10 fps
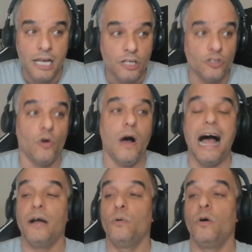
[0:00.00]
So
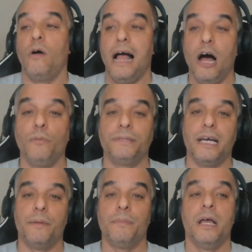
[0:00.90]
I will help
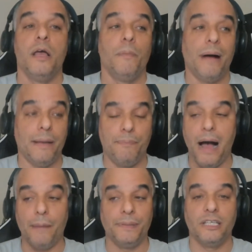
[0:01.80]
them by
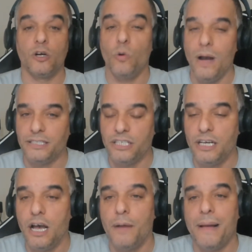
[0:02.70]
popping the question
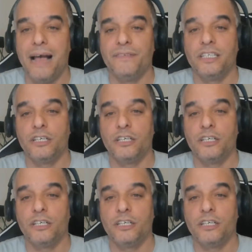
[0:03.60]
up, having